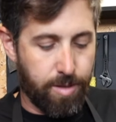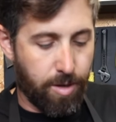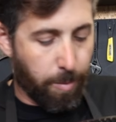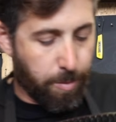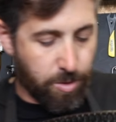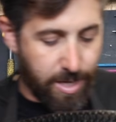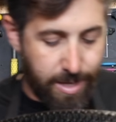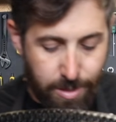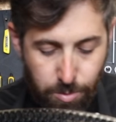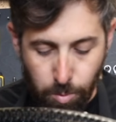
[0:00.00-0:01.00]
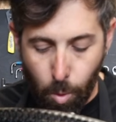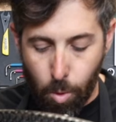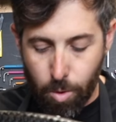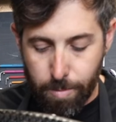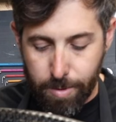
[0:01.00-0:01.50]
Not because anything's
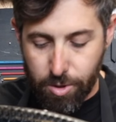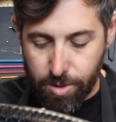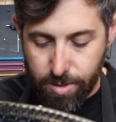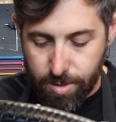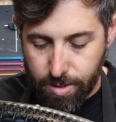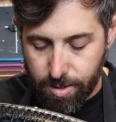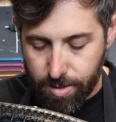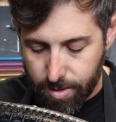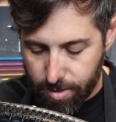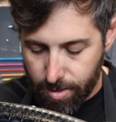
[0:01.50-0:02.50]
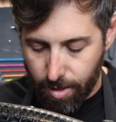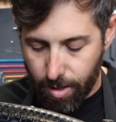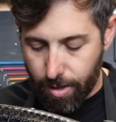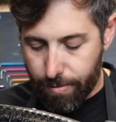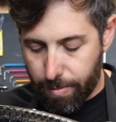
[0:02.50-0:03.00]
worn, but just
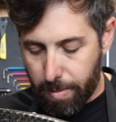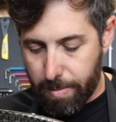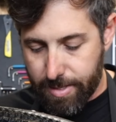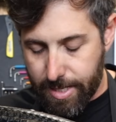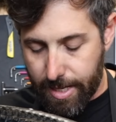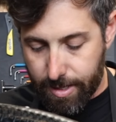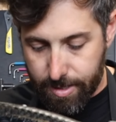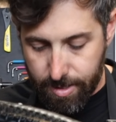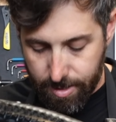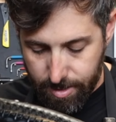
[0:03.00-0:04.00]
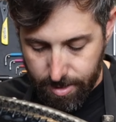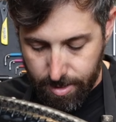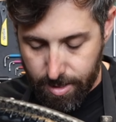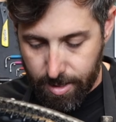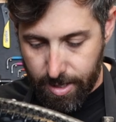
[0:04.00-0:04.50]
learn from your mistakes.
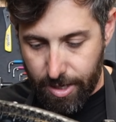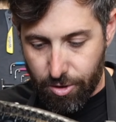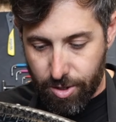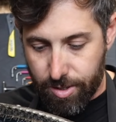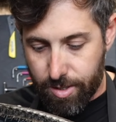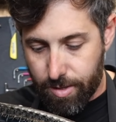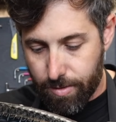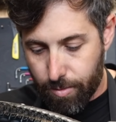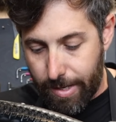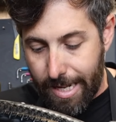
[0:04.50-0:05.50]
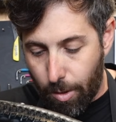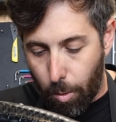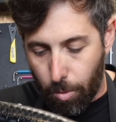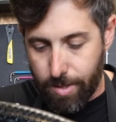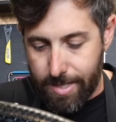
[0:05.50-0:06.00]
And just, we need
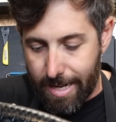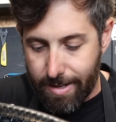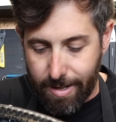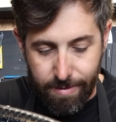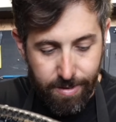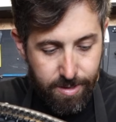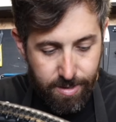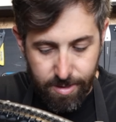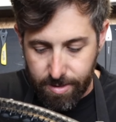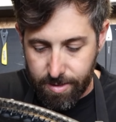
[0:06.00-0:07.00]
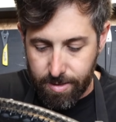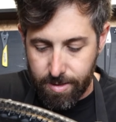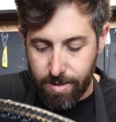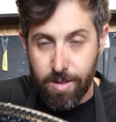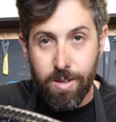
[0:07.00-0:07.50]
all the sand out of it.
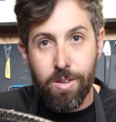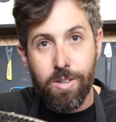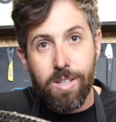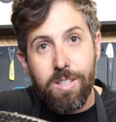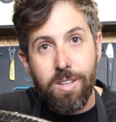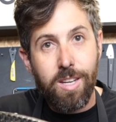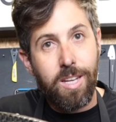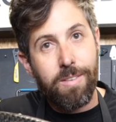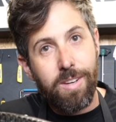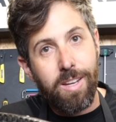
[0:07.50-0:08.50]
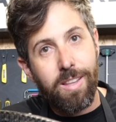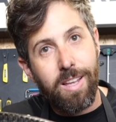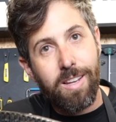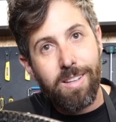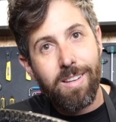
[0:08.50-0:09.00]
Because listen, you can even hear
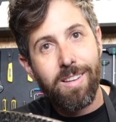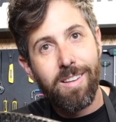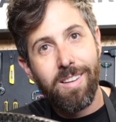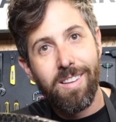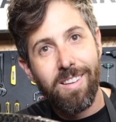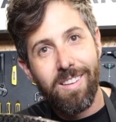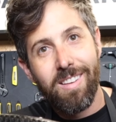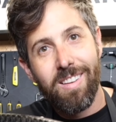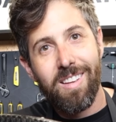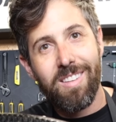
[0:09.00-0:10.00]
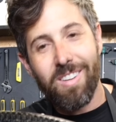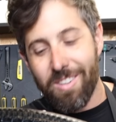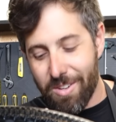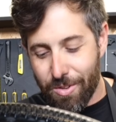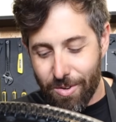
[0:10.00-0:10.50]
that
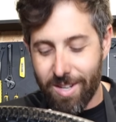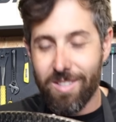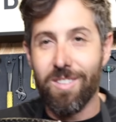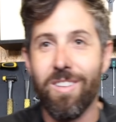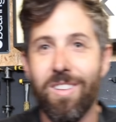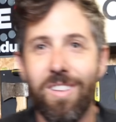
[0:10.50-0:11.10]
inside your through axle.